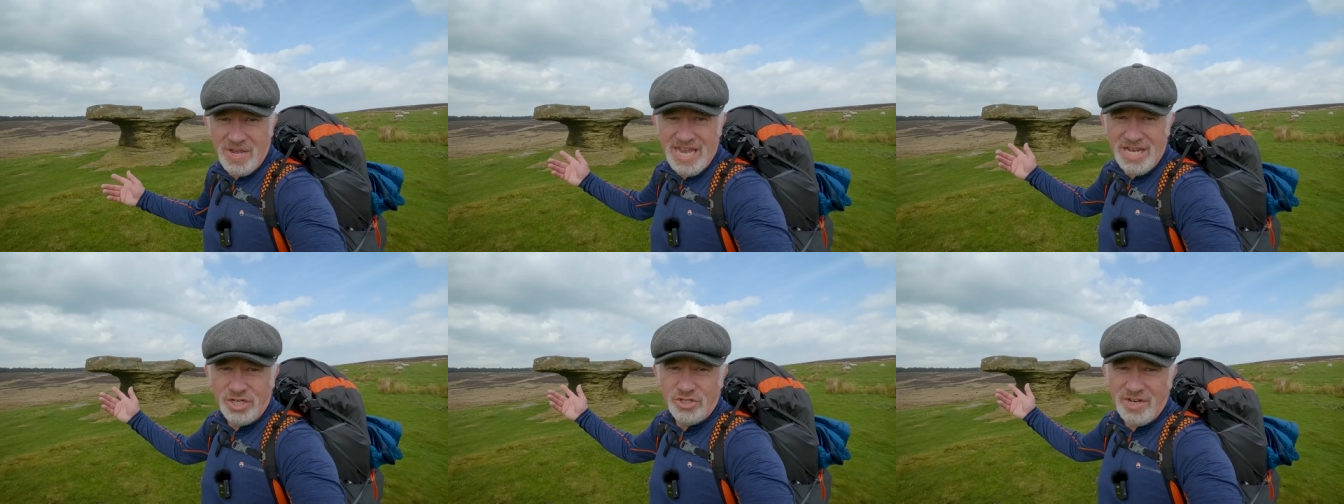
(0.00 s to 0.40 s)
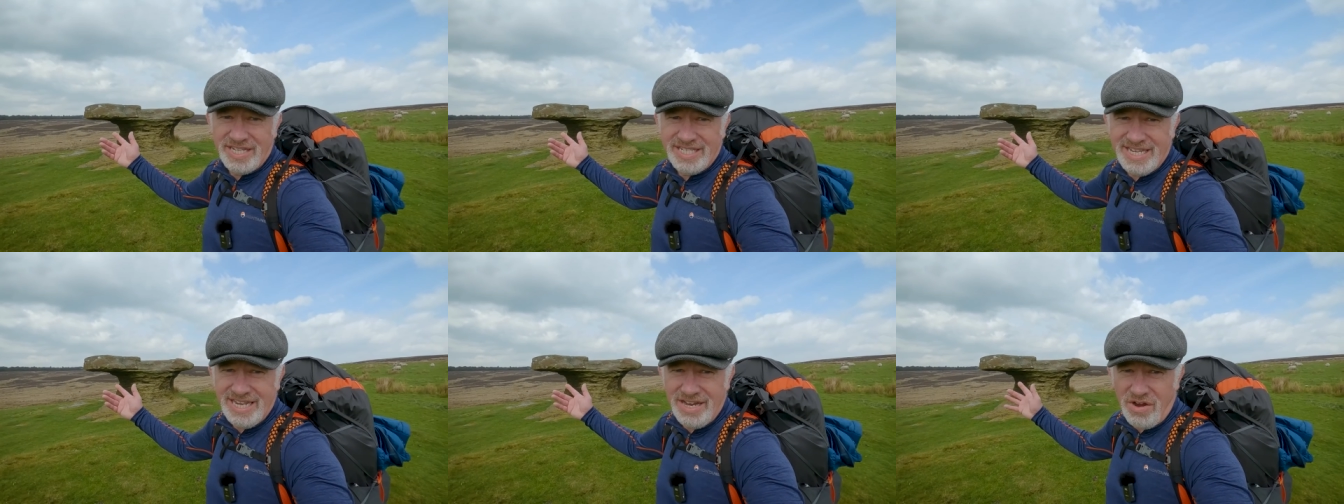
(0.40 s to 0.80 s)

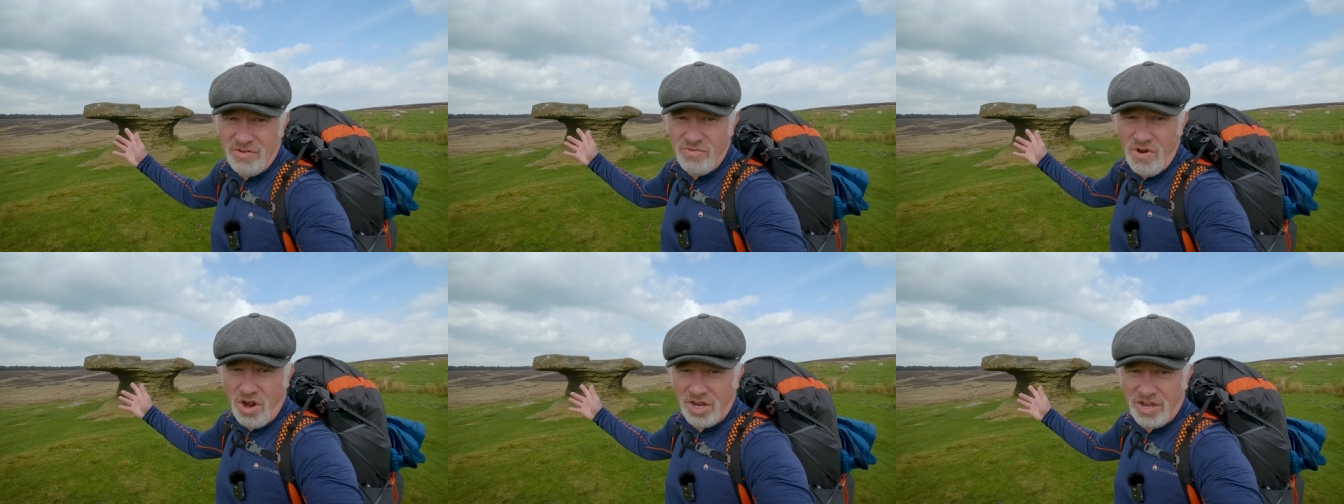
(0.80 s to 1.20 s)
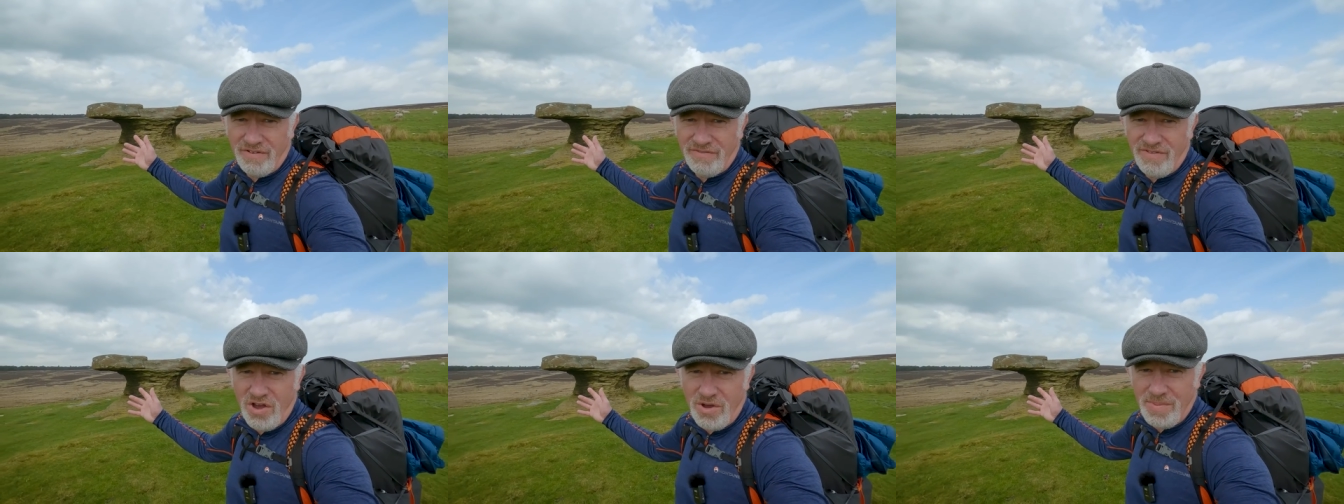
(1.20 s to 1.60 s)
Interesting rock
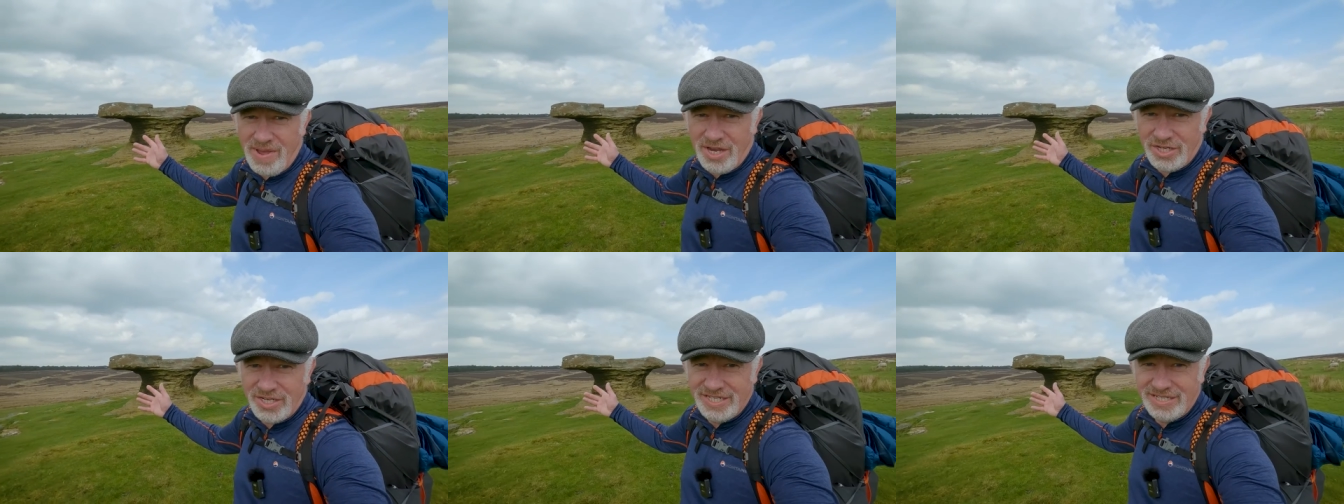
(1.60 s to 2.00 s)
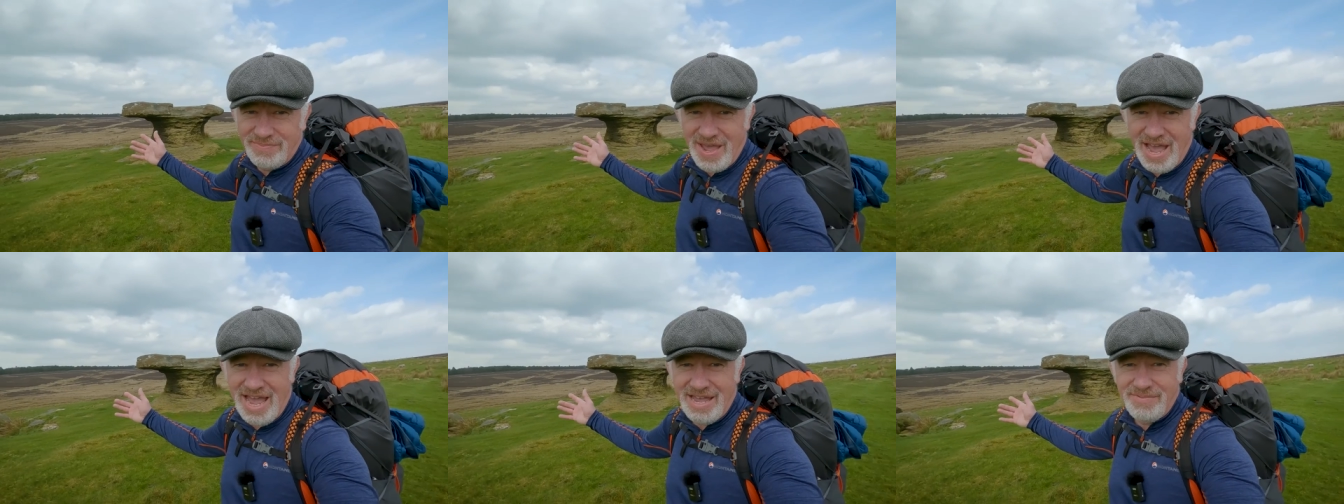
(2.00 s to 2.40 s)
formations
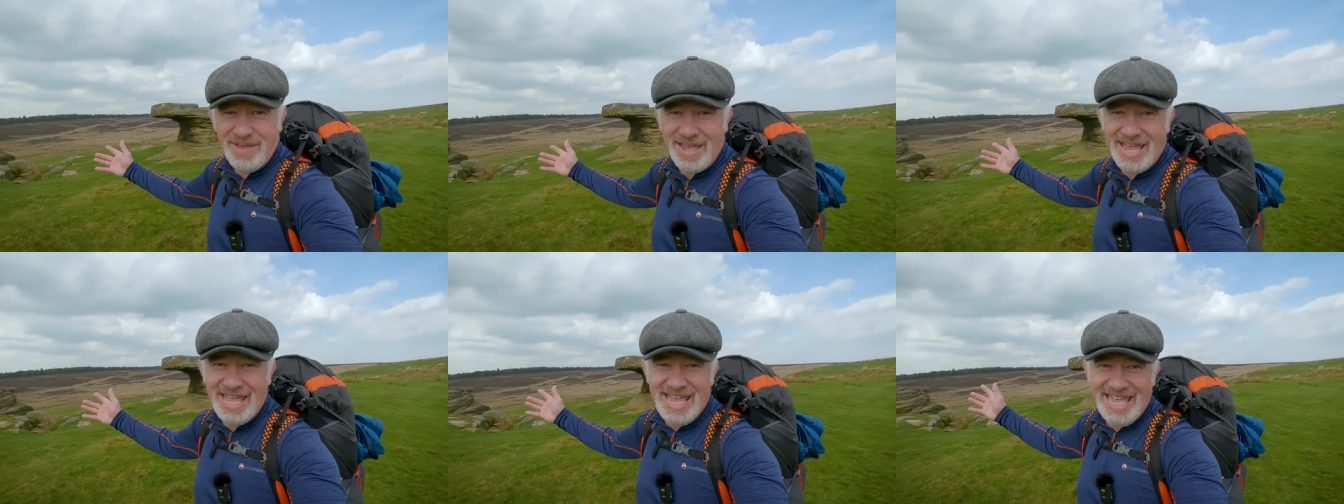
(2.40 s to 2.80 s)
behind me.